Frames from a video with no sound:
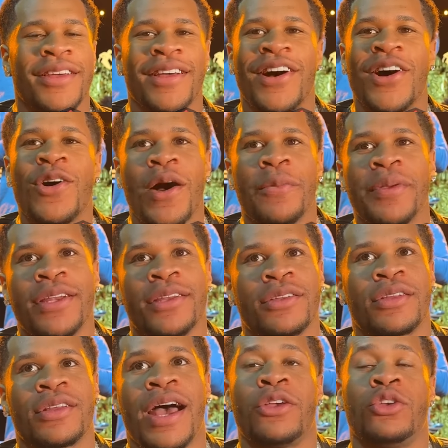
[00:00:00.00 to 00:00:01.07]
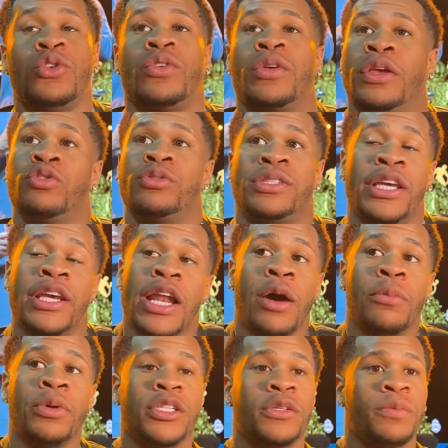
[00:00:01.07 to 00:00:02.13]
Oh, I mean, you've seen how
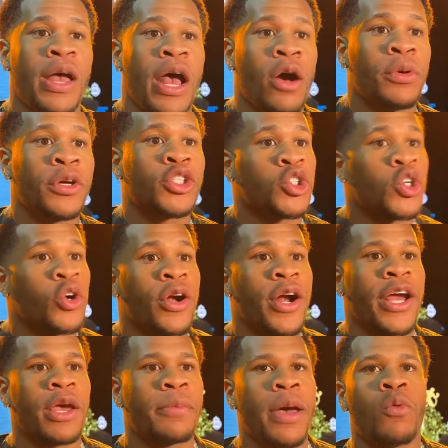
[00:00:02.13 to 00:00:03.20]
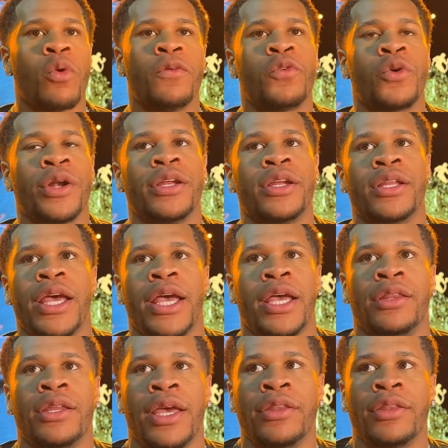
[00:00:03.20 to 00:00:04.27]
much stronger I am at 140
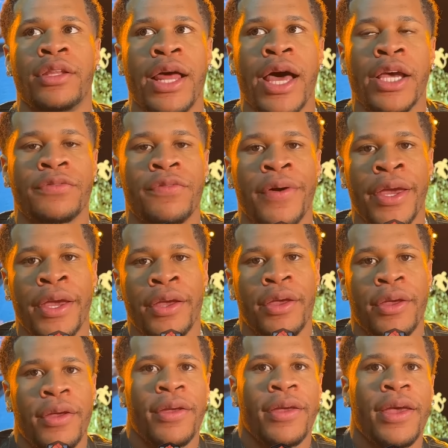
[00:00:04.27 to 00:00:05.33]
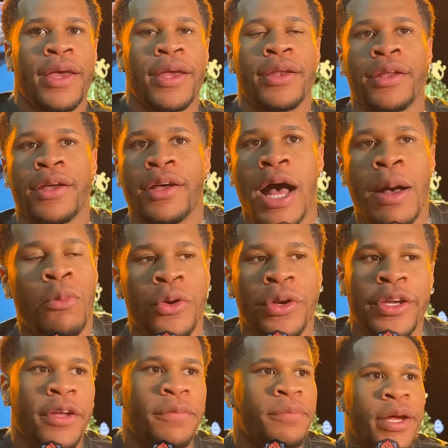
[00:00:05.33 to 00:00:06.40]
in the last fight, and I'm only
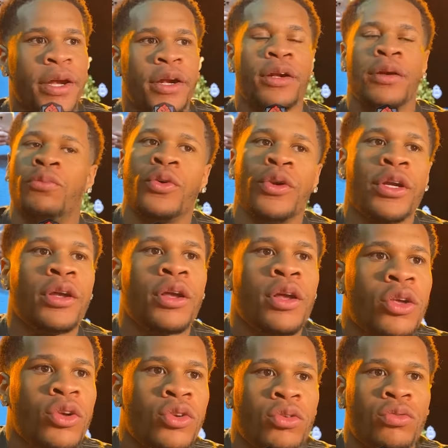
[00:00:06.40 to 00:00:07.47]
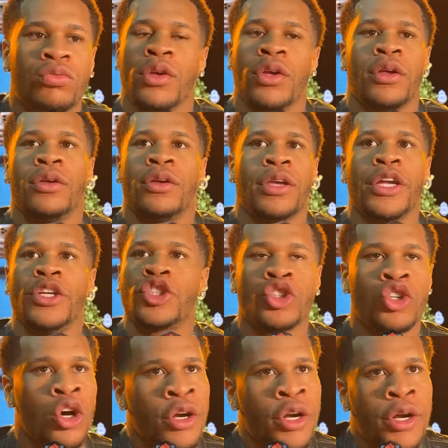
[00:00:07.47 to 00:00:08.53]
getting better. I'm only getting
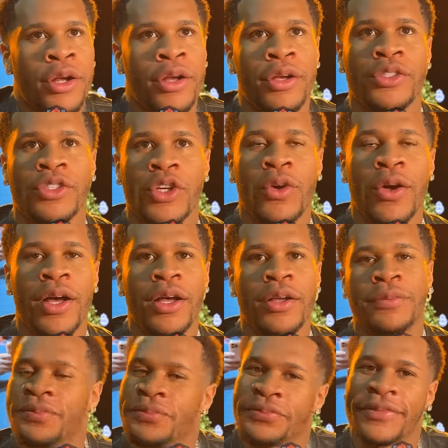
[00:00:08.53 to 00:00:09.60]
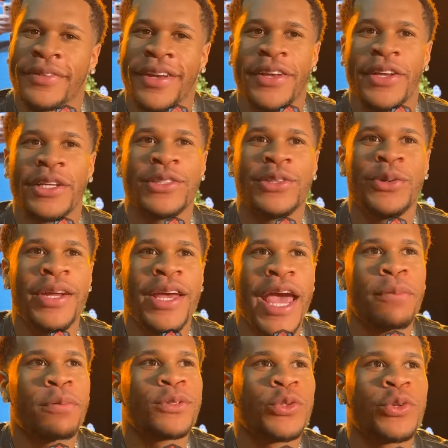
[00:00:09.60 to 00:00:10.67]
stronger. So tune in
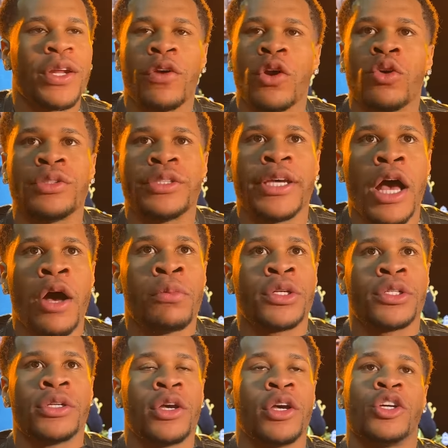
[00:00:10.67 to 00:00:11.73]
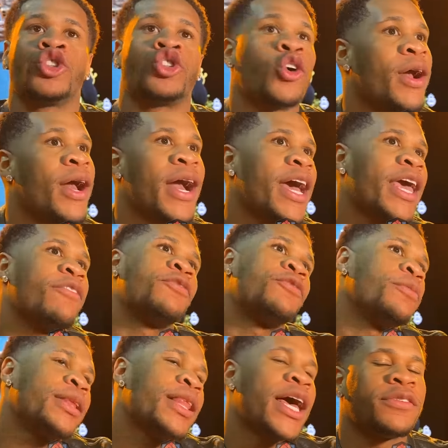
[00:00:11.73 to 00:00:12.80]
April 20th. You're gonna see how much stronger I got even from
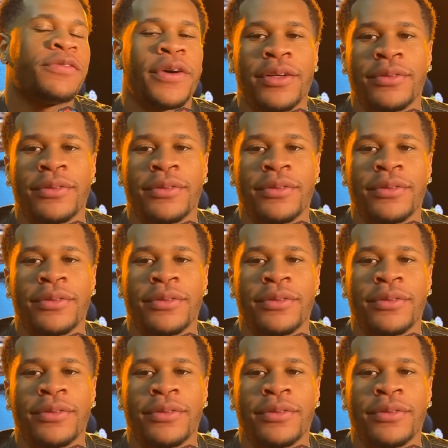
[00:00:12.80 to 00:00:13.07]
the last fight.